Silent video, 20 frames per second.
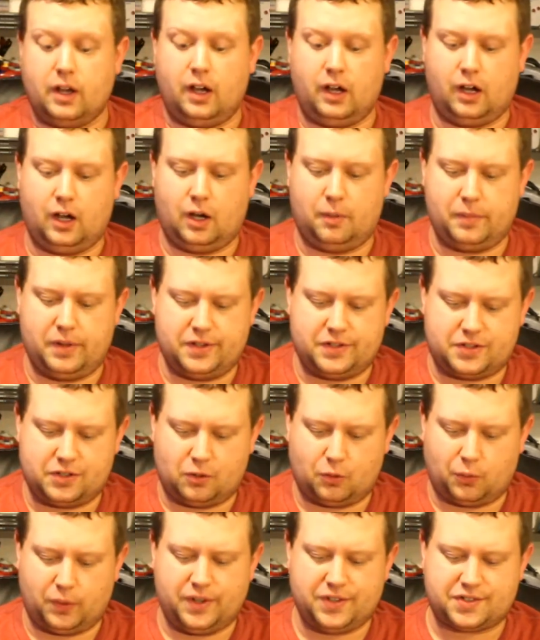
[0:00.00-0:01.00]

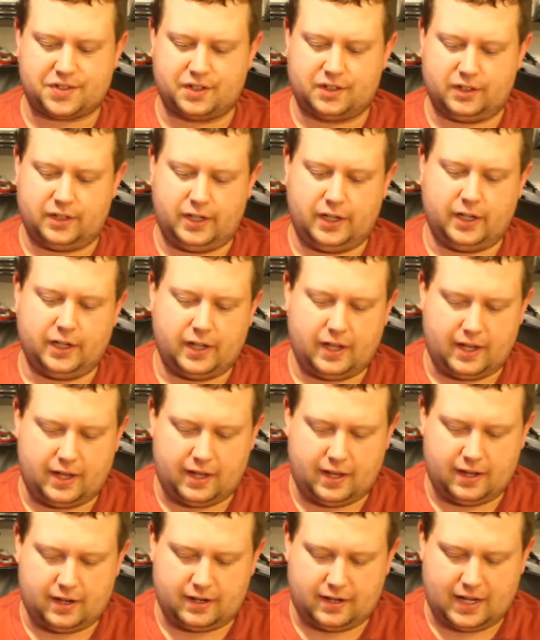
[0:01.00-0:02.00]
until recently,
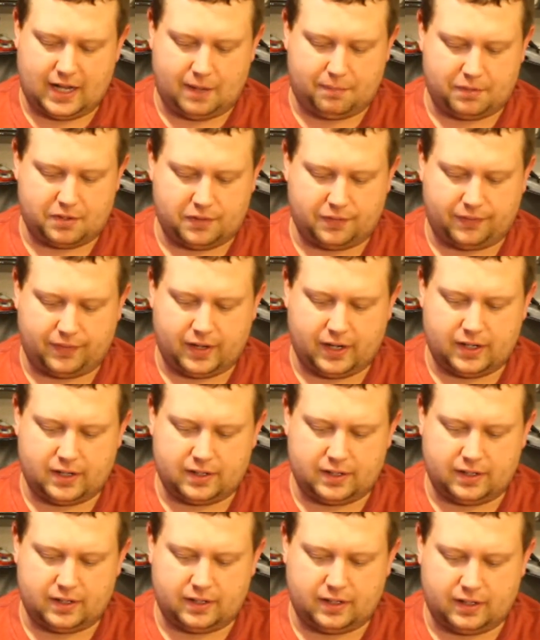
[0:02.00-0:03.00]
and I happened to
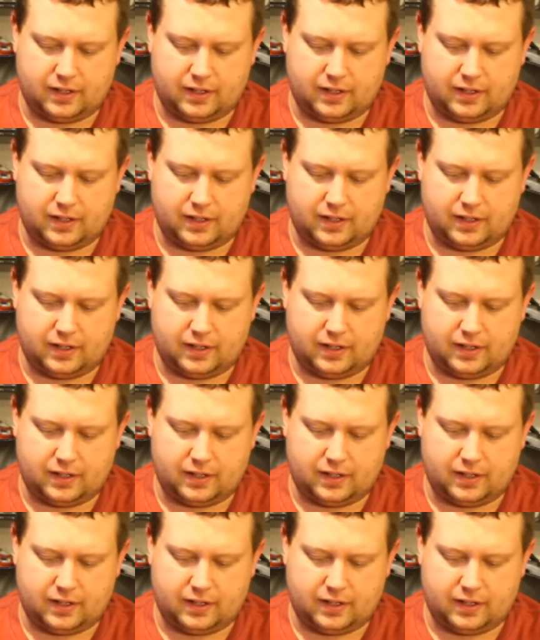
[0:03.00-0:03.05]
find it,